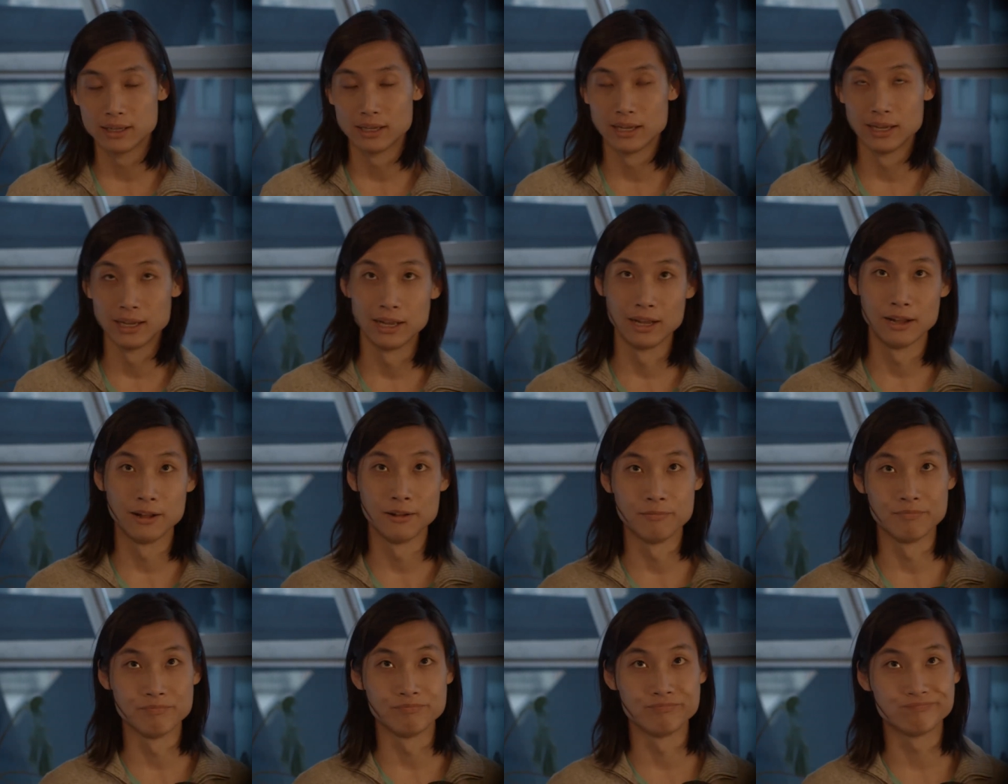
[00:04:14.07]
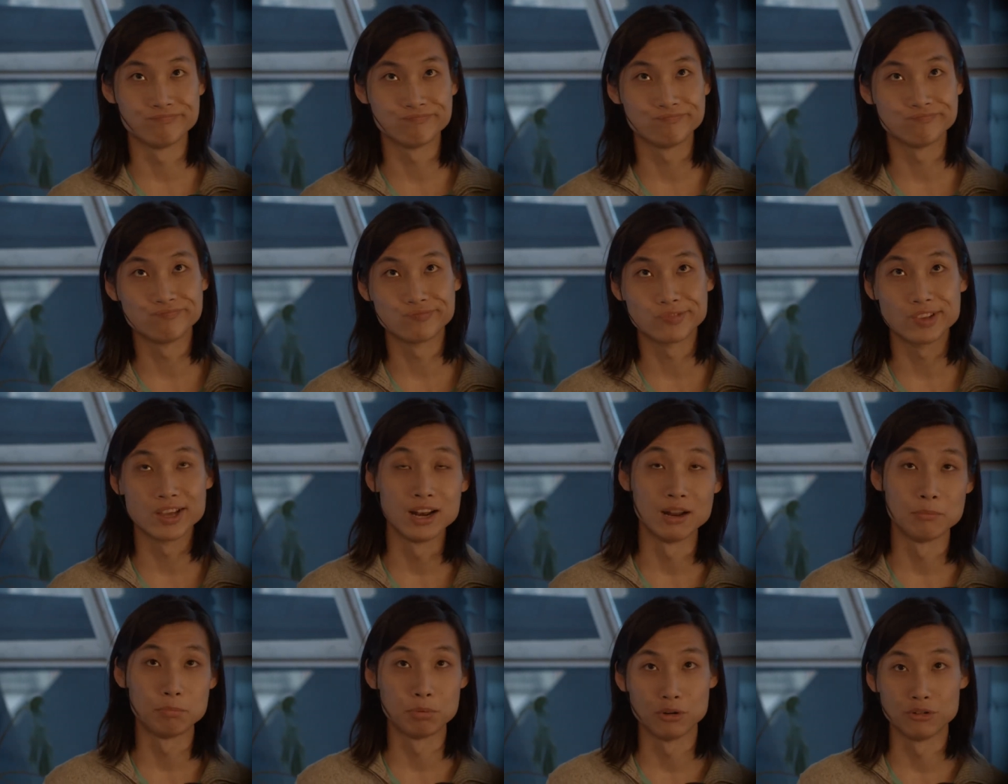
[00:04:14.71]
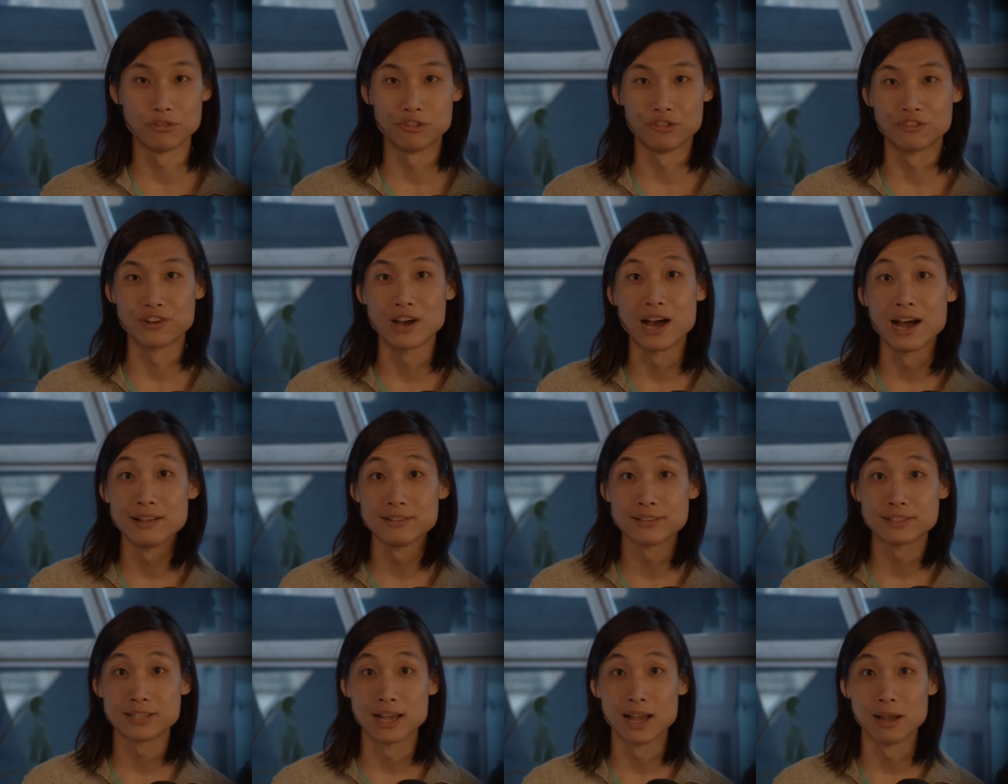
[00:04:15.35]
um, kind of proof of
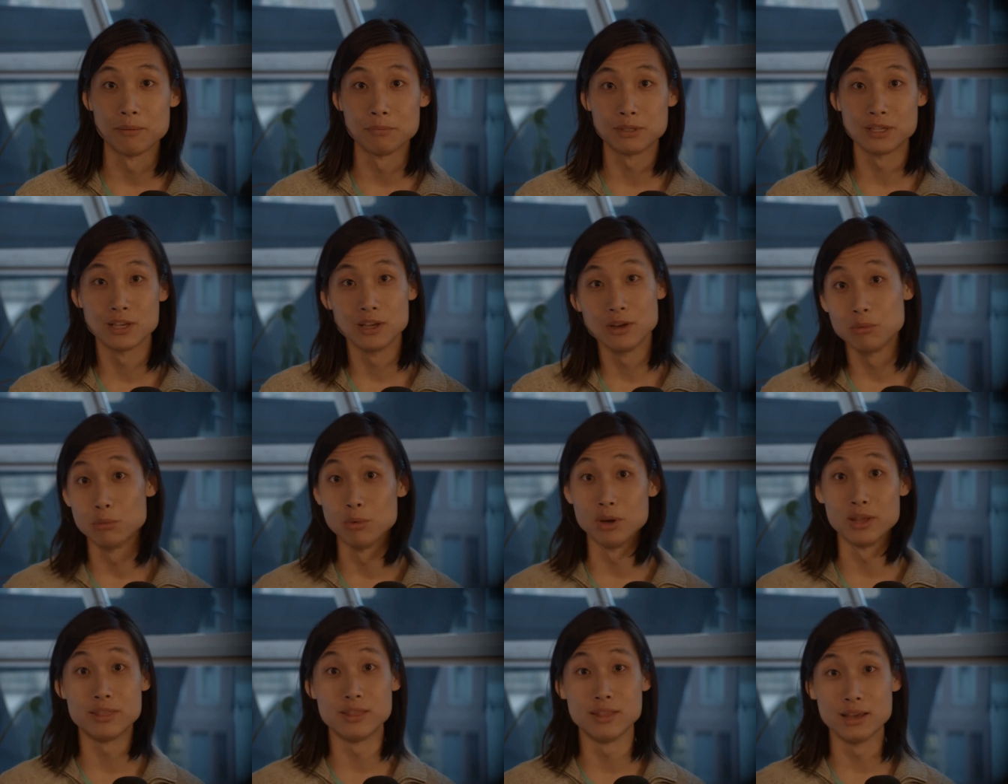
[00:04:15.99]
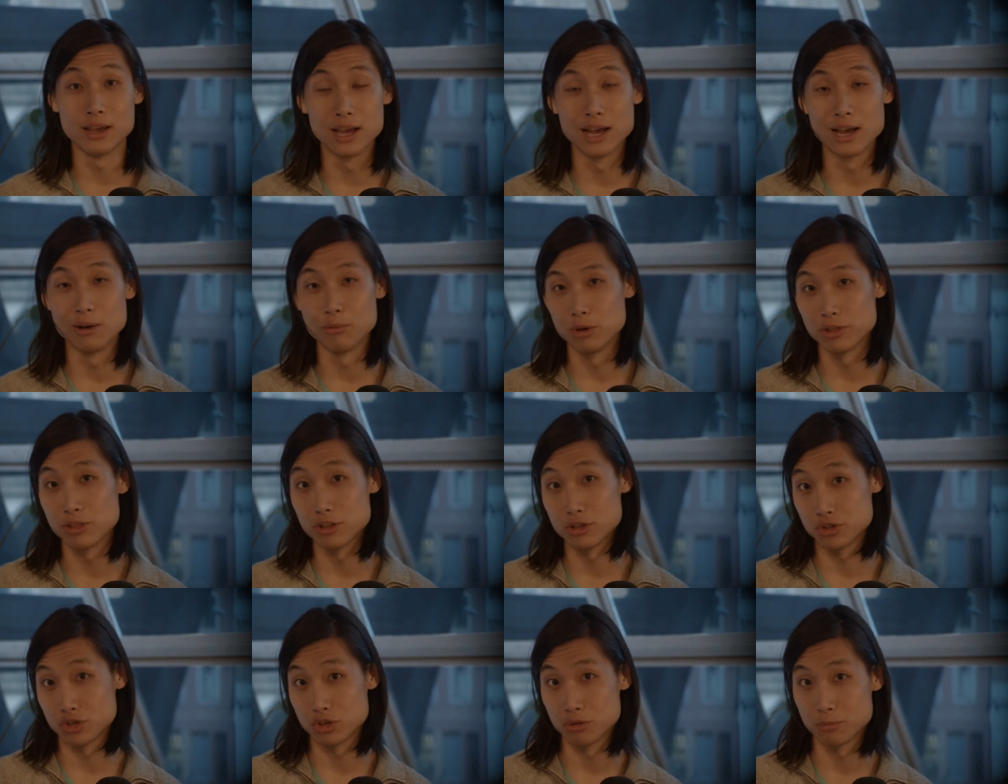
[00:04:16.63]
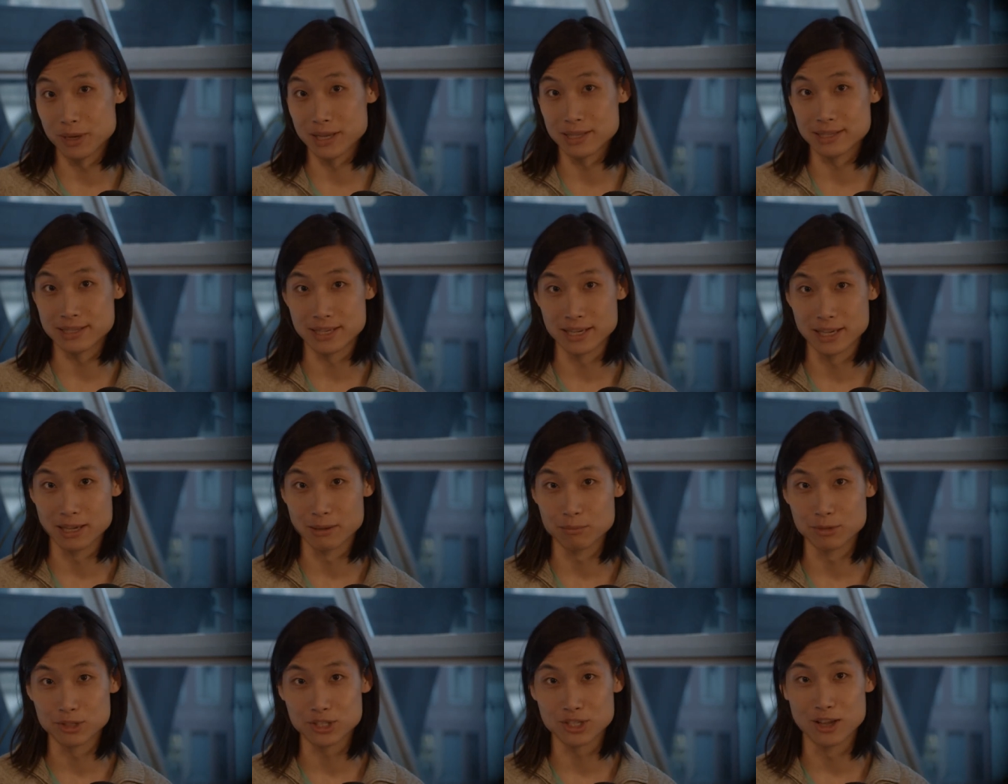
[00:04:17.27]
concept with uh, with the TrueBit
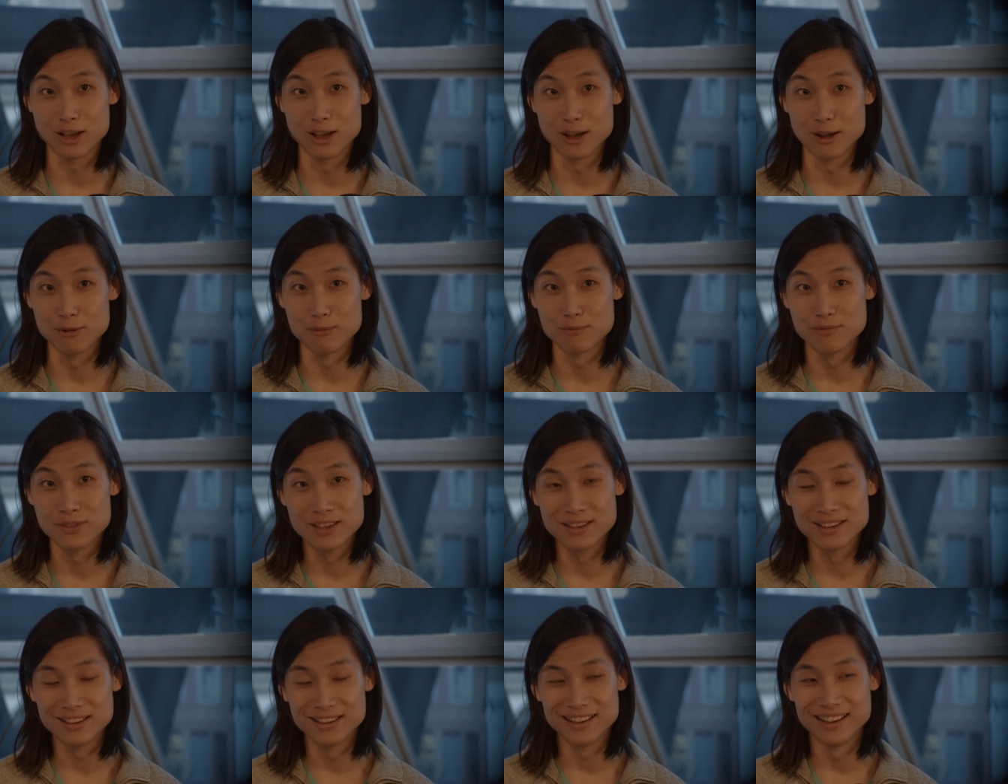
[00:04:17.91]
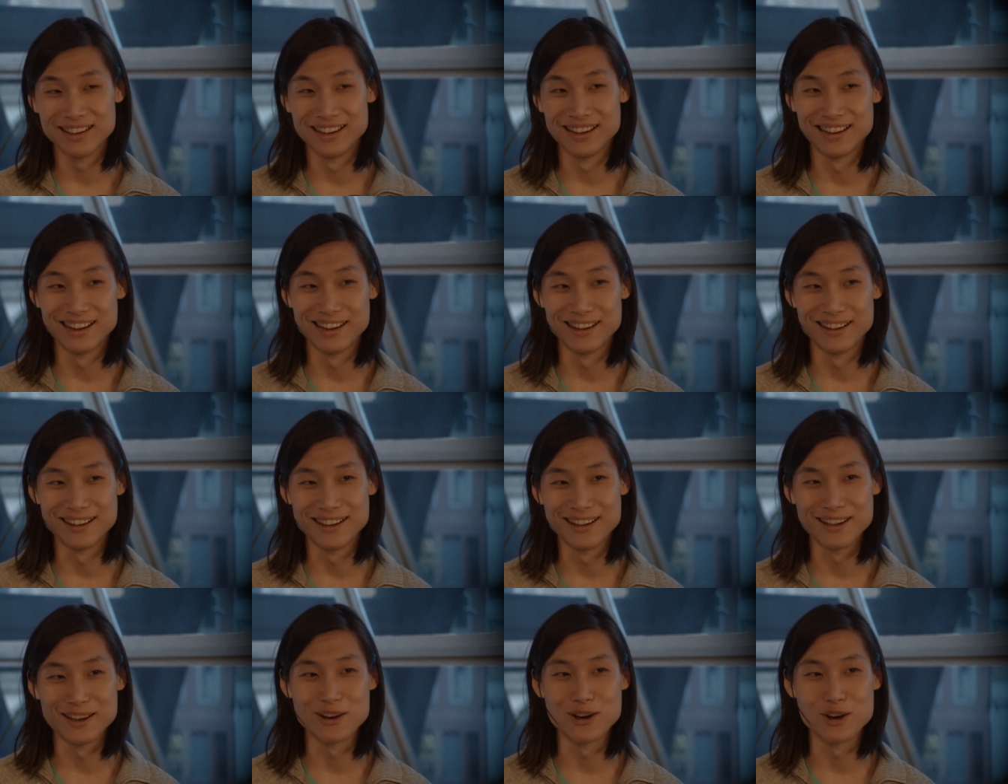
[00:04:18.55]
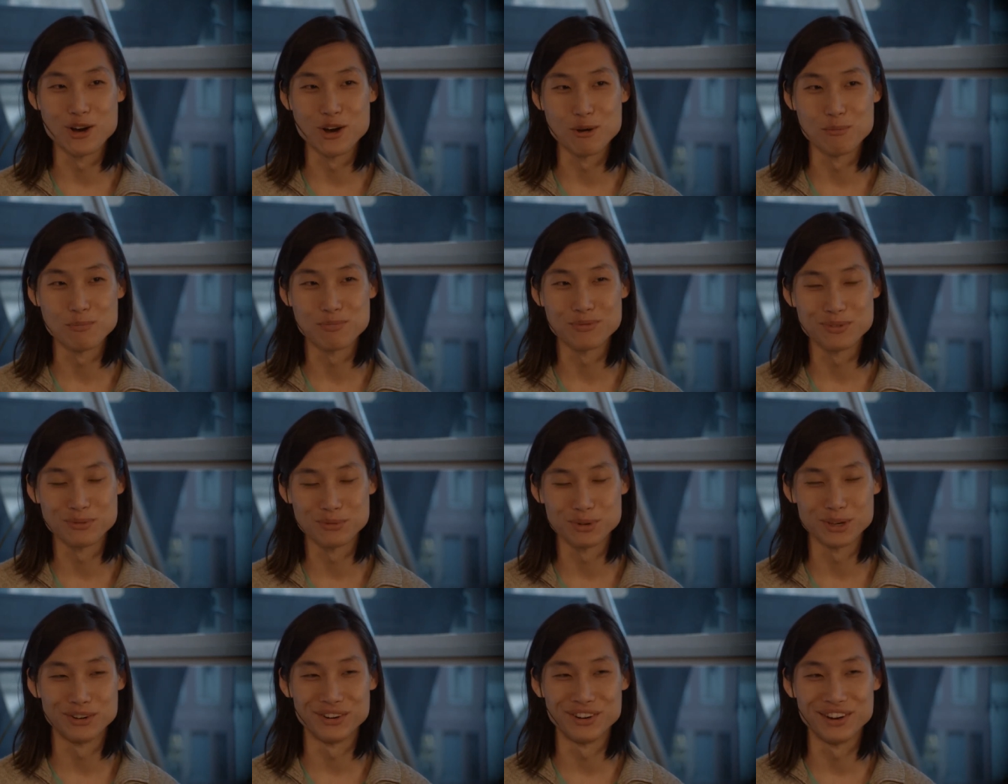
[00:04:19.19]
team. So uh, I hope
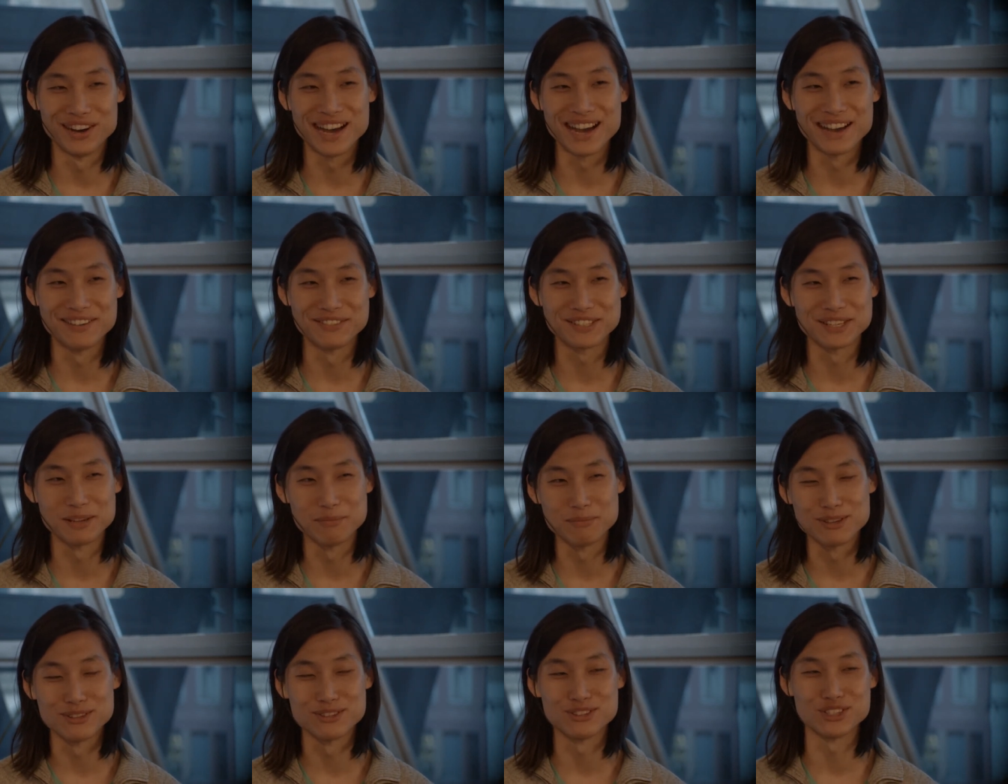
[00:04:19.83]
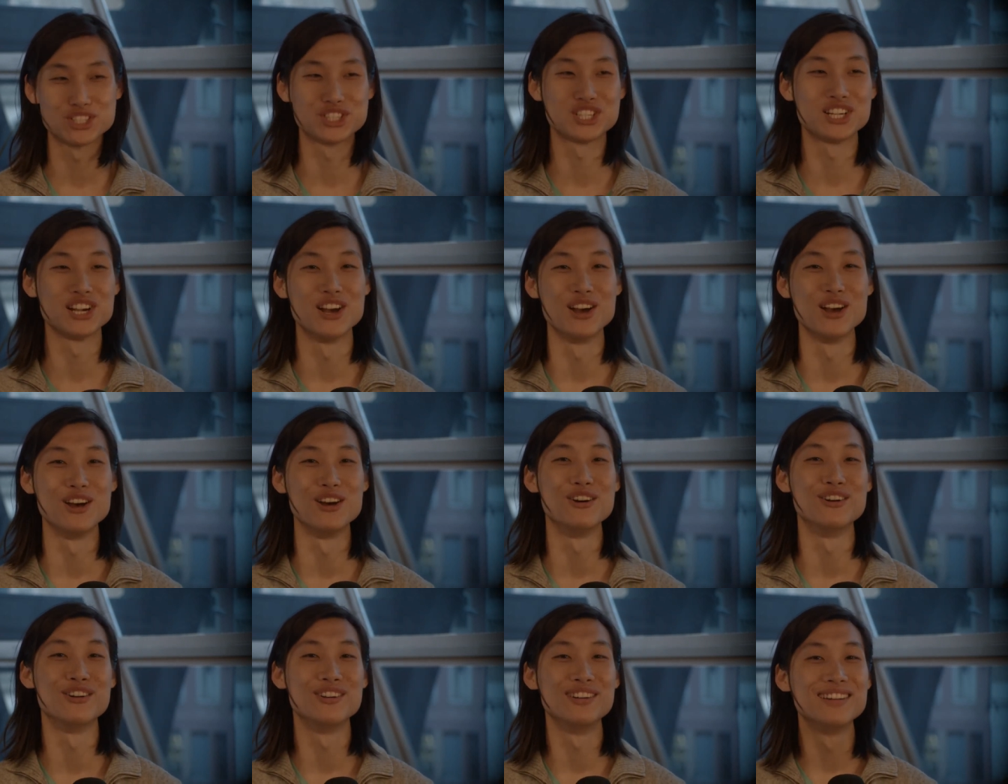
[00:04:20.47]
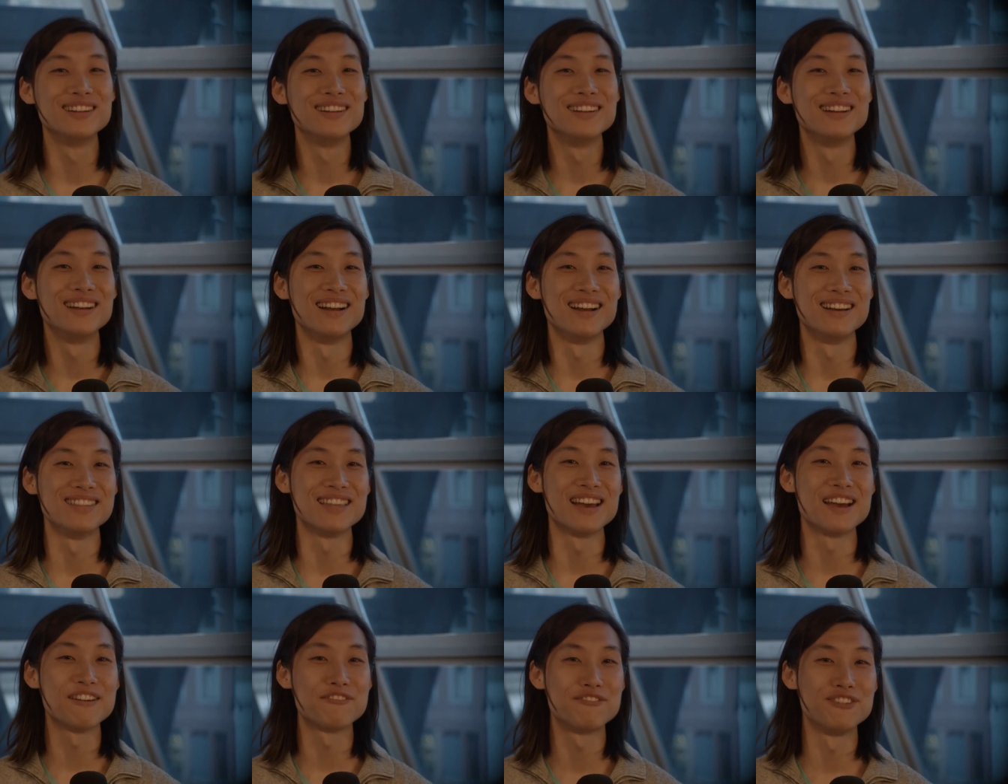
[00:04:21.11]
we'll have something to show
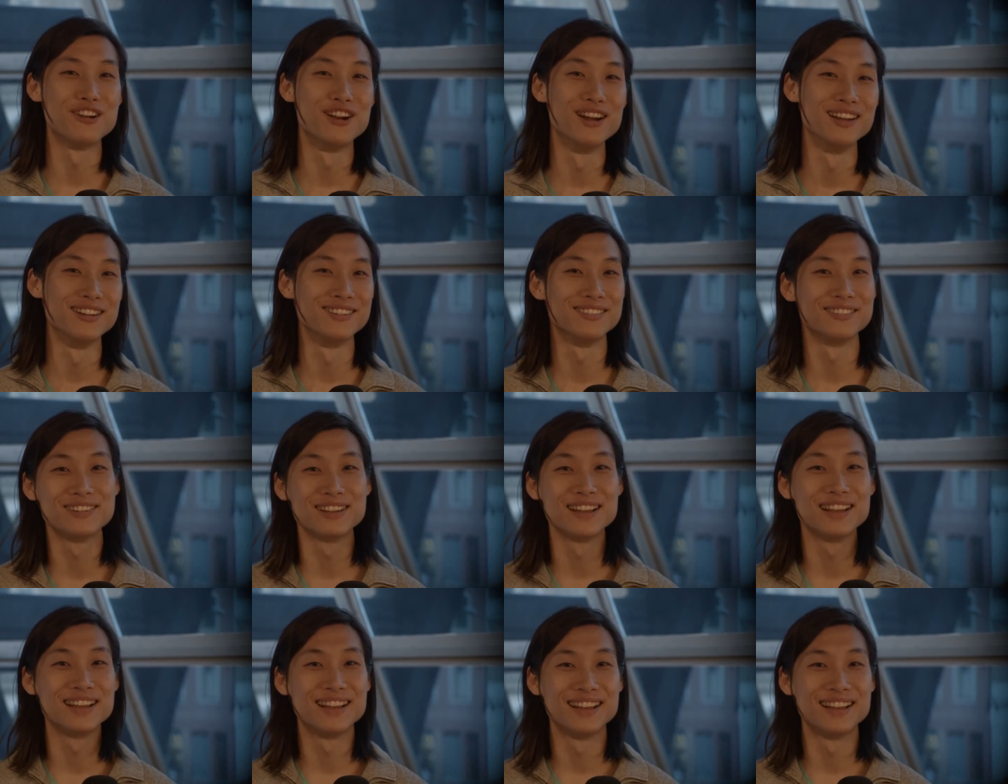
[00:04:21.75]
on that front.